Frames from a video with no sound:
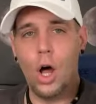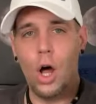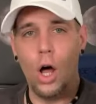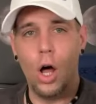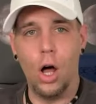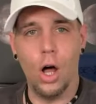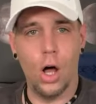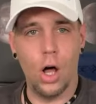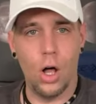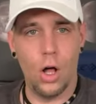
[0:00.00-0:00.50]

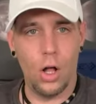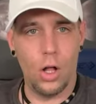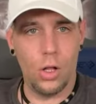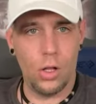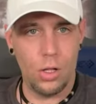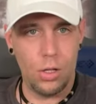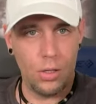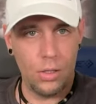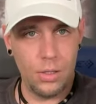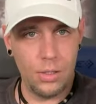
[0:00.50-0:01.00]

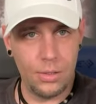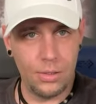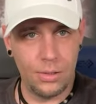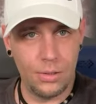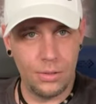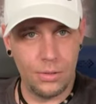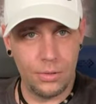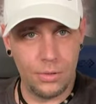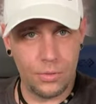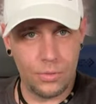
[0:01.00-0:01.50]
All
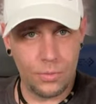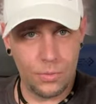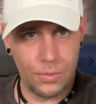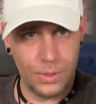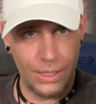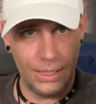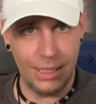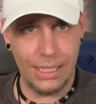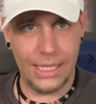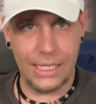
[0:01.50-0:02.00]

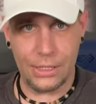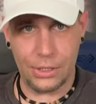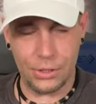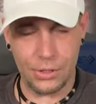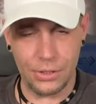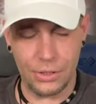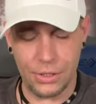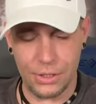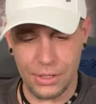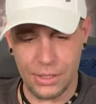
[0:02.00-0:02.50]

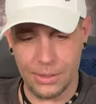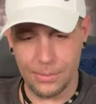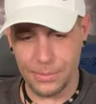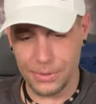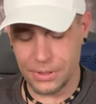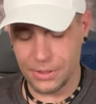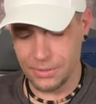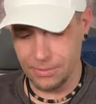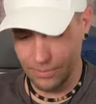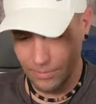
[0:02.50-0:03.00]

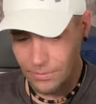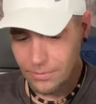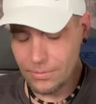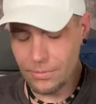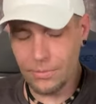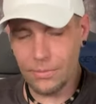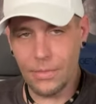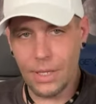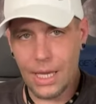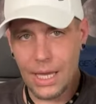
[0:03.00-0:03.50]
relationships
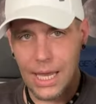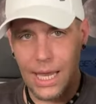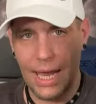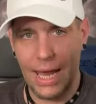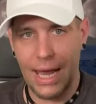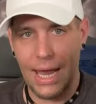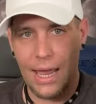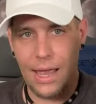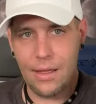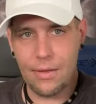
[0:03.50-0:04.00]

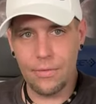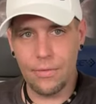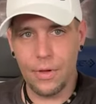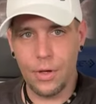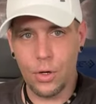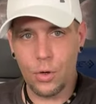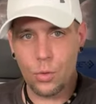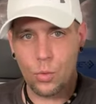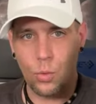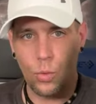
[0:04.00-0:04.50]
have
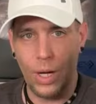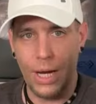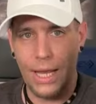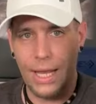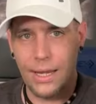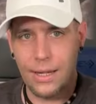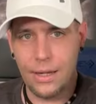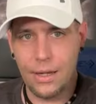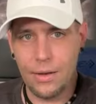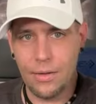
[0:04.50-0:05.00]

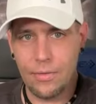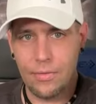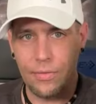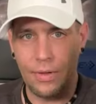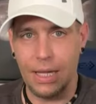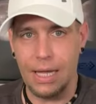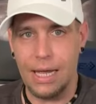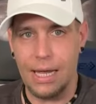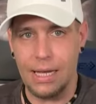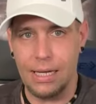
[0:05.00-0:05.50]
red
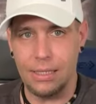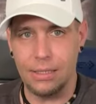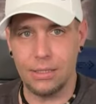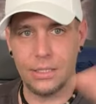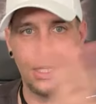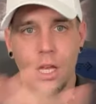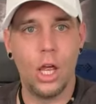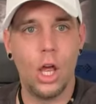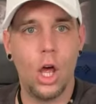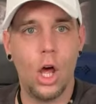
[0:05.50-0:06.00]
flags,
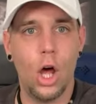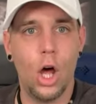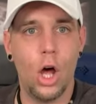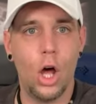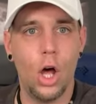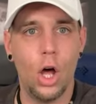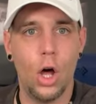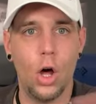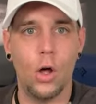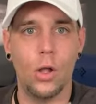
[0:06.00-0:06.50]

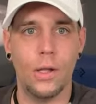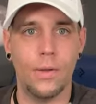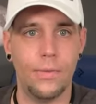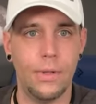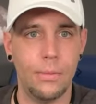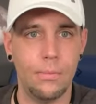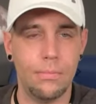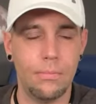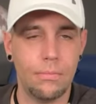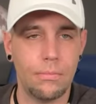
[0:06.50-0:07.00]
all of
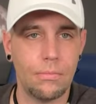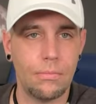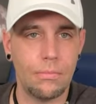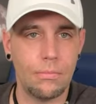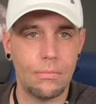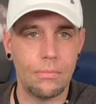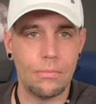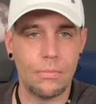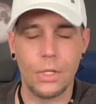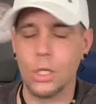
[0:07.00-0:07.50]
them.
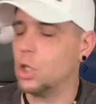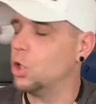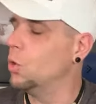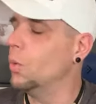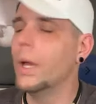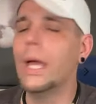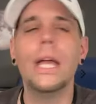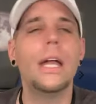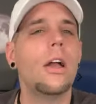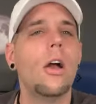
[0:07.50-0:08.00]

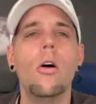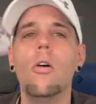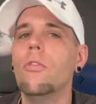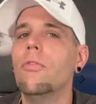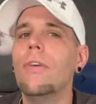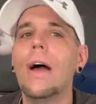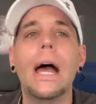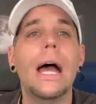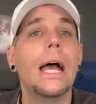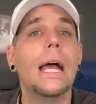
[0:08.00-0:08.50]
You ain't gonna
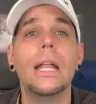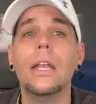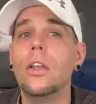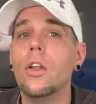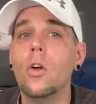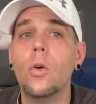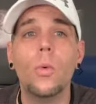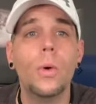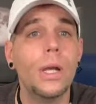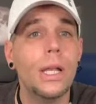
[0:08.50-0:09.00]
find
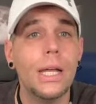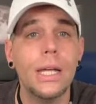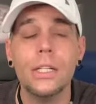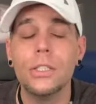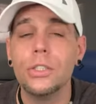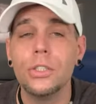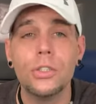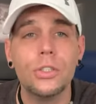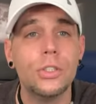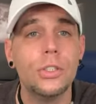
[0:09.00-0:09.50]
no
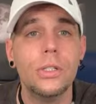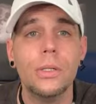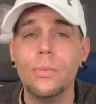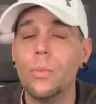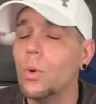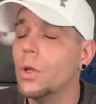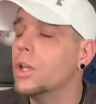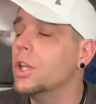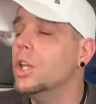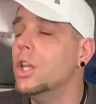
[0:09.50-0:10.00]
relationship
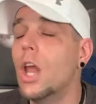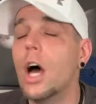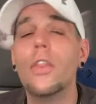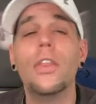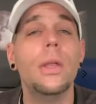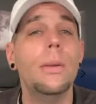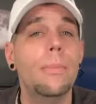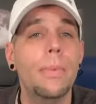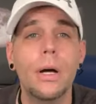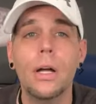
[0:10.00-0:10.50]
with
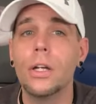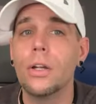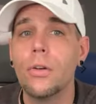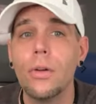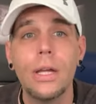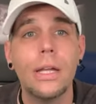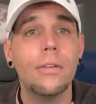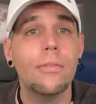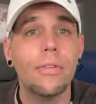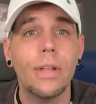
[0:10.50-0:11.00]
nothing but
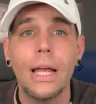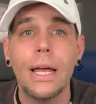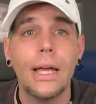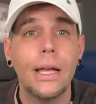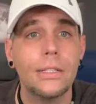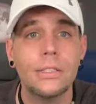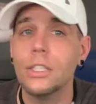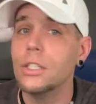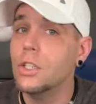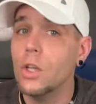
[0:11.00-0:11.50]
green
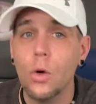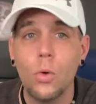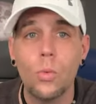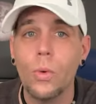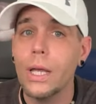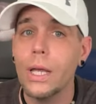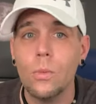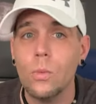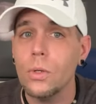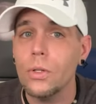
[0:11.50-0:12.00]
flags and no
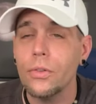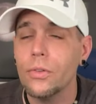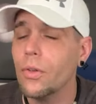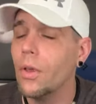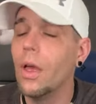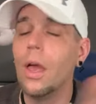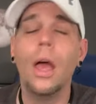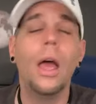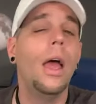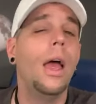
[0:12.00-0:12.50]
red ones.
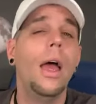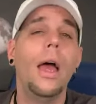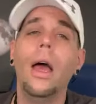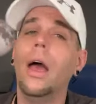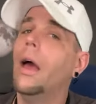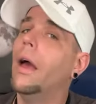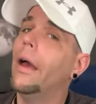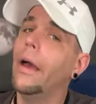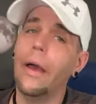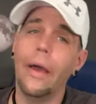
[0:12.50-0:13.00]

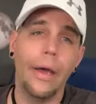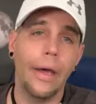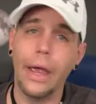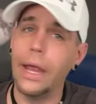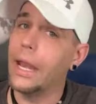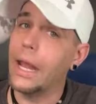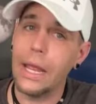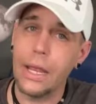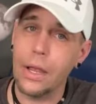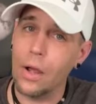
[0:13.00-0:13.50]

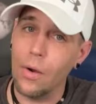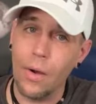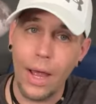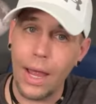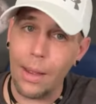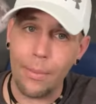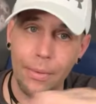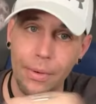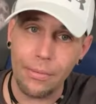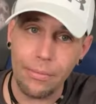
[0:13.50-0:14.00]
It ain't gonna
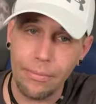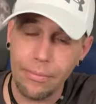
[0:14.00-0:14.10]
happen.